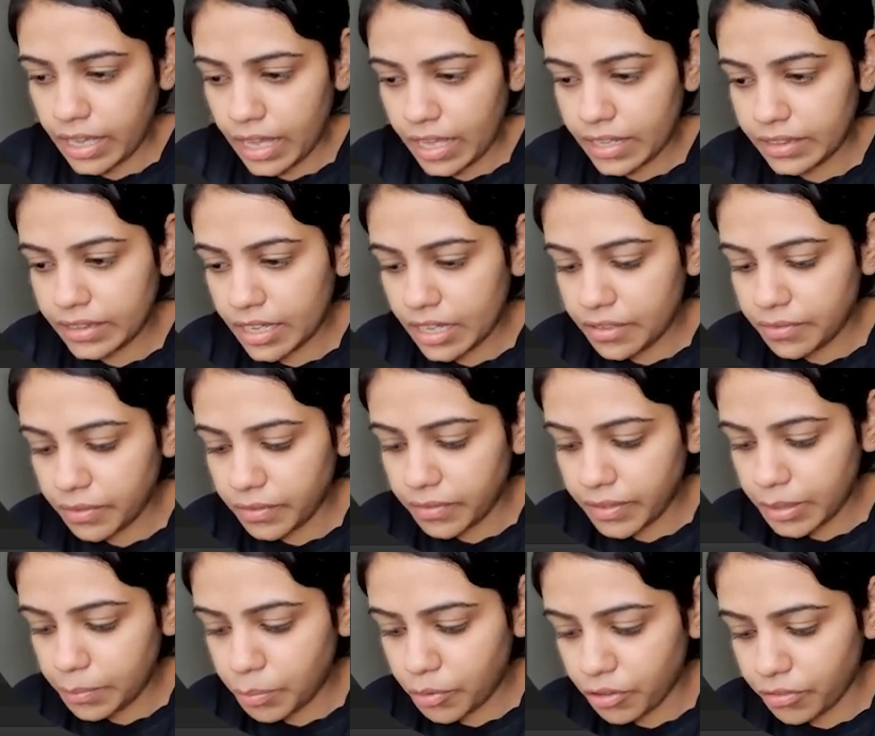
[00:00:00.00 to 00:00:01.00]
And then we
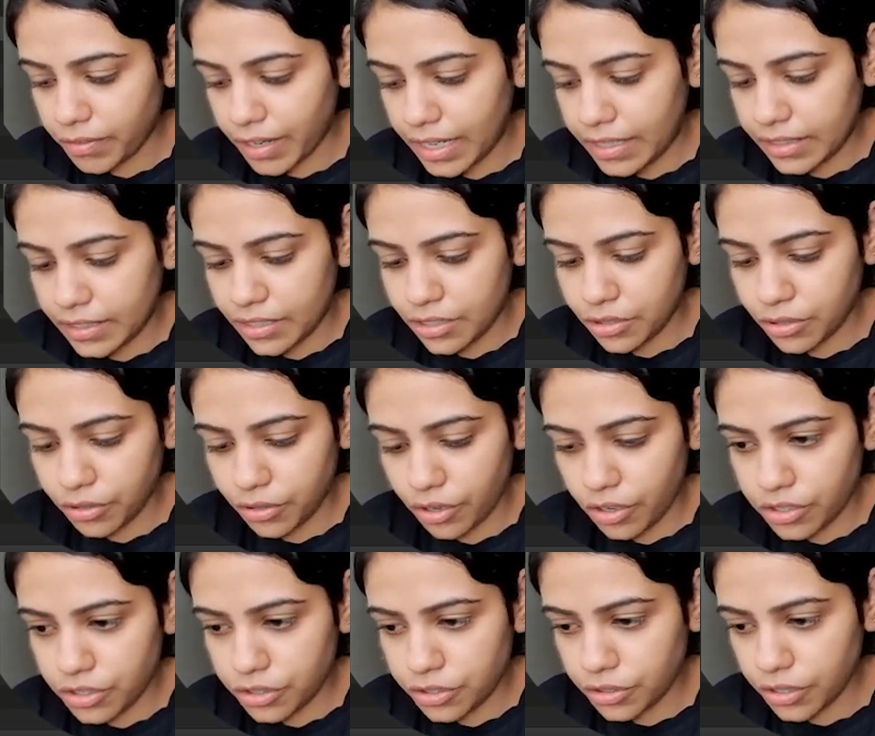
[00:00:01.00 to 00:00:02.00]
will provide this
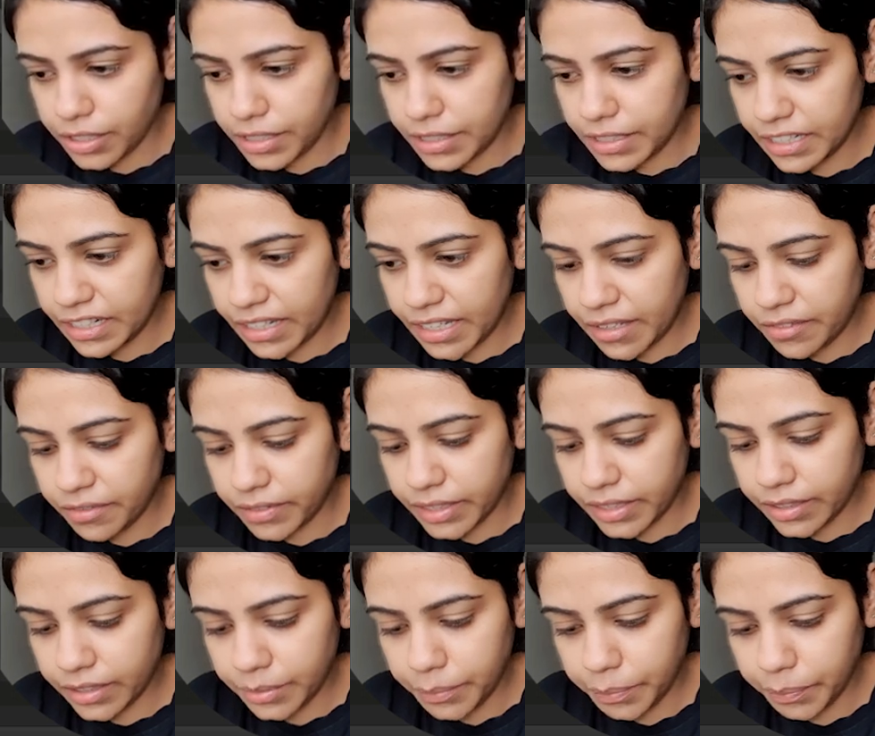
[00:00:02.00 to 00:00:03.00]
cross join
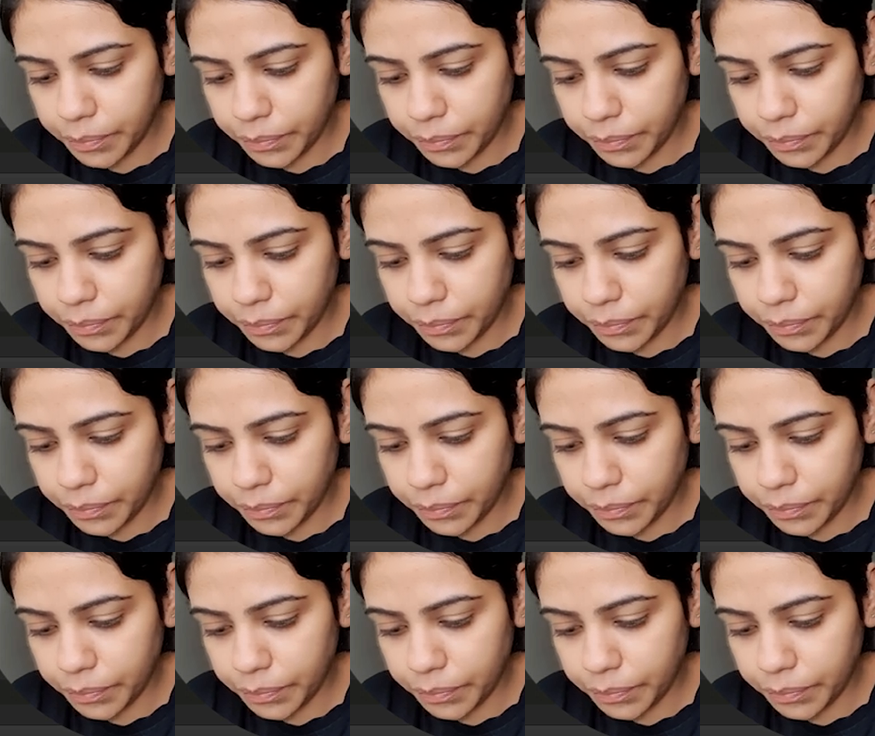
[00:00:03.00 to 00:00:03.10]
keyword.